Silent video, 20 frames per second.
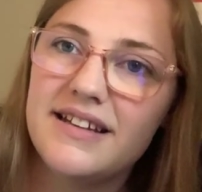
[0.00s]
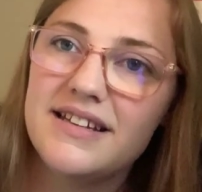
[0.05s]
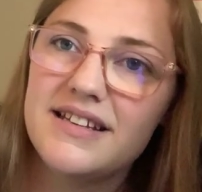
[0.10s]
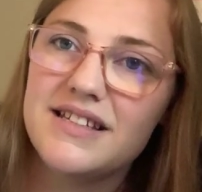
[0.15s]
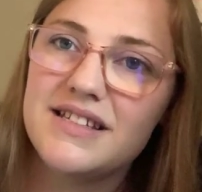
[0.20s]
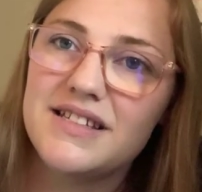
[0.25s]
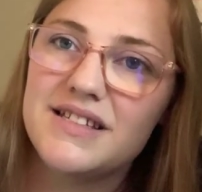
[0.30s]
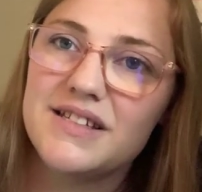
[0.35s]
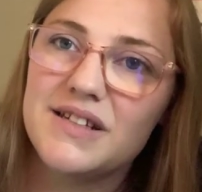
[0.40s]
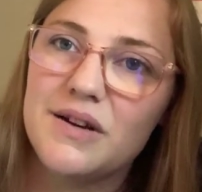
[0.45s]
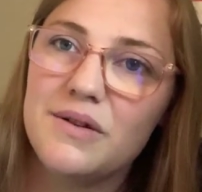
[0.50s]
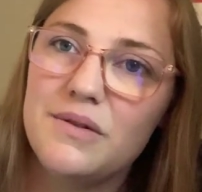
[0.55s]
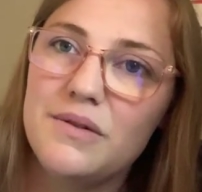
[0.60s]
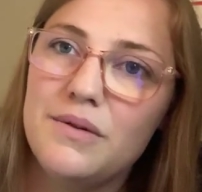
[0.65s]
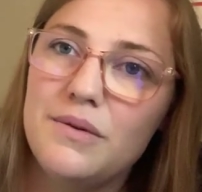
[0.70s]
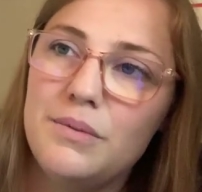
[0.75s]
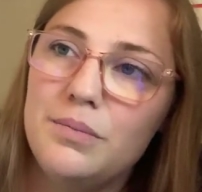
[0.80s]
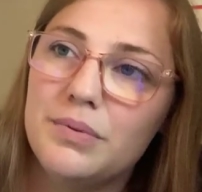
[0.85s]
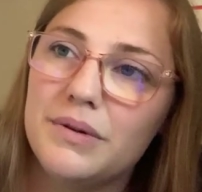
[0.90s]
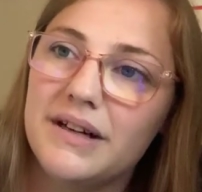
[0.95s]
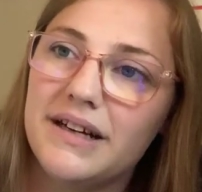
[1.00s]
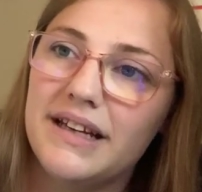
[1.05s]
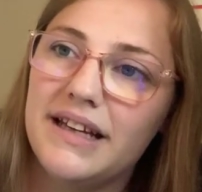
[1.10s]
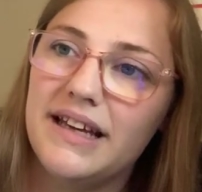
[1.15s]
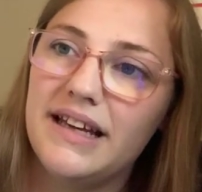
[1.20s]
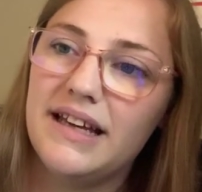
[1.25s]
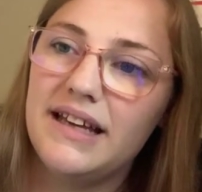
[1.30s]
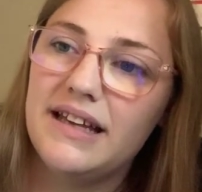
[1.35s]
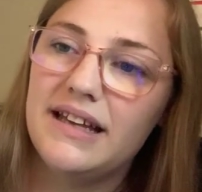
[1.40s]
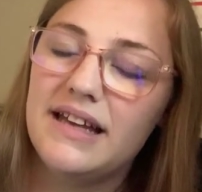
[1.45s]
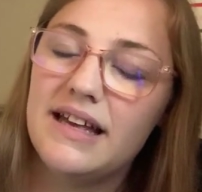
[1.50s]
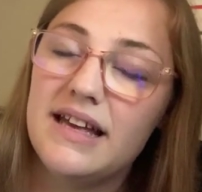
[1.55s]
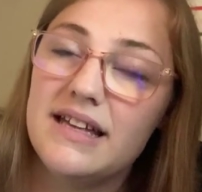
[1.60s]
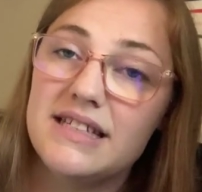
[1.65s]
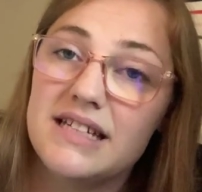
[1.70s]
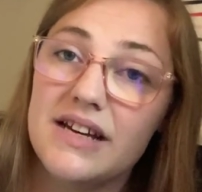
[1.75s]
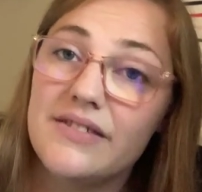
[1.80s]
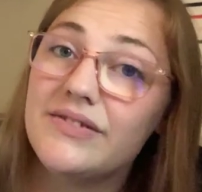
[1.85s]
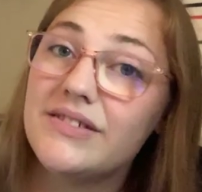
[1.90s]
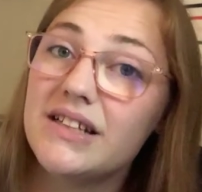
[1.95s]
So pretty.
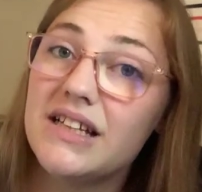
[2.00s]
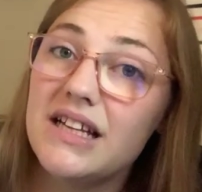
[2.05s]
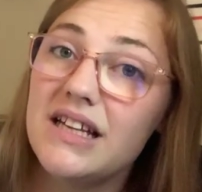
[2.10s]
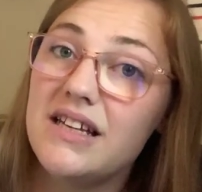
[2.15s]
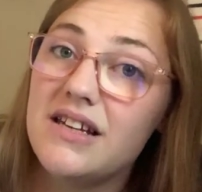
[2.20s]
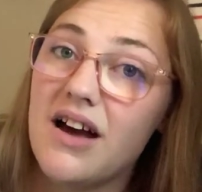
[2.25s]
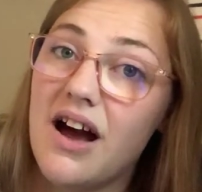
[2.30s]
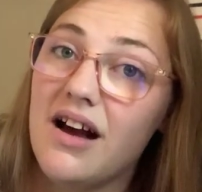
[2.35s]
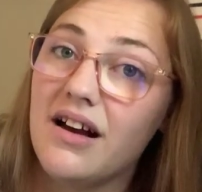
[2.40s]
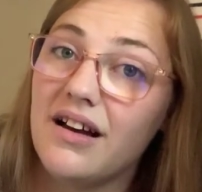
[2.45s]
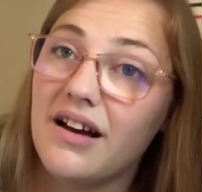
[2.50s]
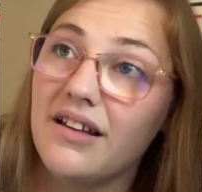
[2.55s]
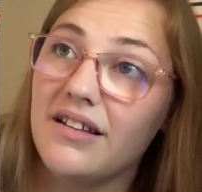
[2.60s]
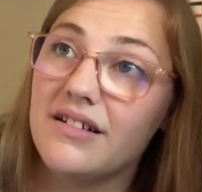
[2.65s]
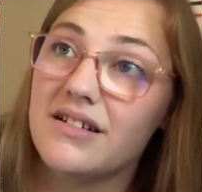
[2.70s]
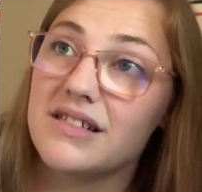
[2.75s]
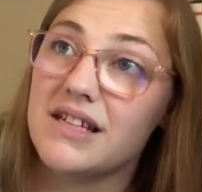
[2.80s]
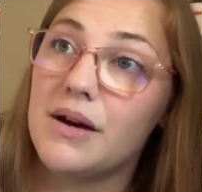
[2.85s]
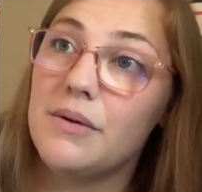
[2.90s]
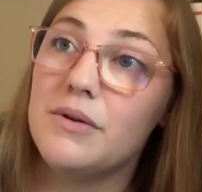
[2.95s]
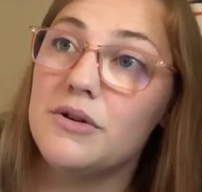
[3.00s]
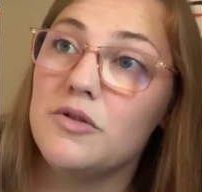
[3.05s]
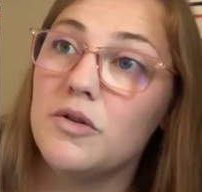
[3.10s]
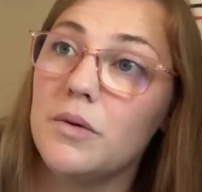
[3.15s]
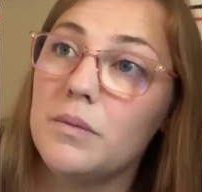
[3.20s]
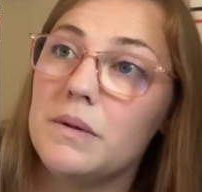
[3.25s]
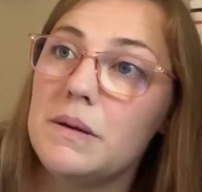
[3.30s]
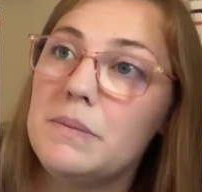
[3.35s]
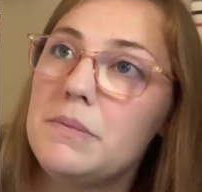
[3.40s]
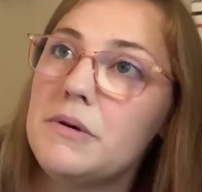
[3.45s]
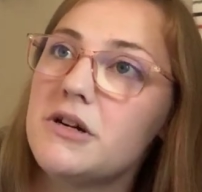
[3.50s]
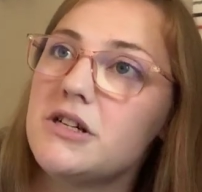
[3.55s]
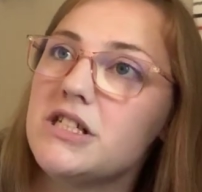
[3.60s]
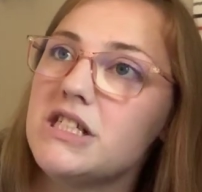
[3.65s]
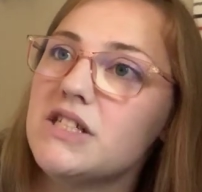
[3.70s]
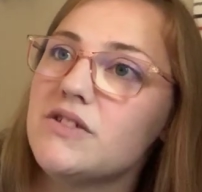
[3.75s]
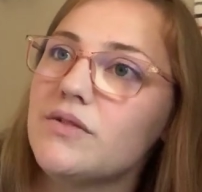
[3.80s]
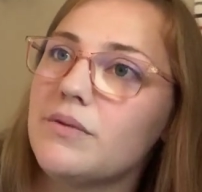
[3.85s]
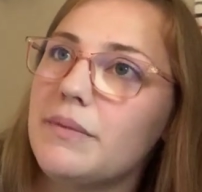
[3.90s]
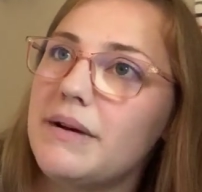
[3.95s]
Definitely not colors I would normally
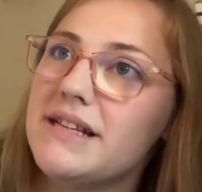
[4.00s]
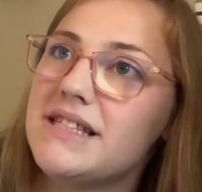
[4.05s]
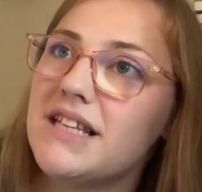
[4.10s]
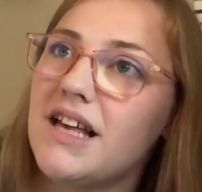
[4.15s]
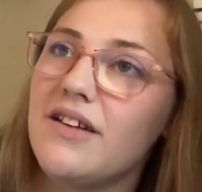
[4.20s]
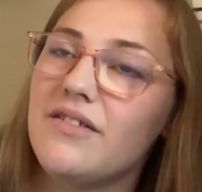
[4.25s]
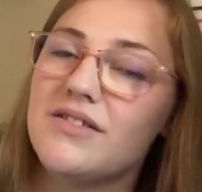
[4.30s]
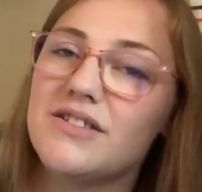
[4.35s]
purchase for myself,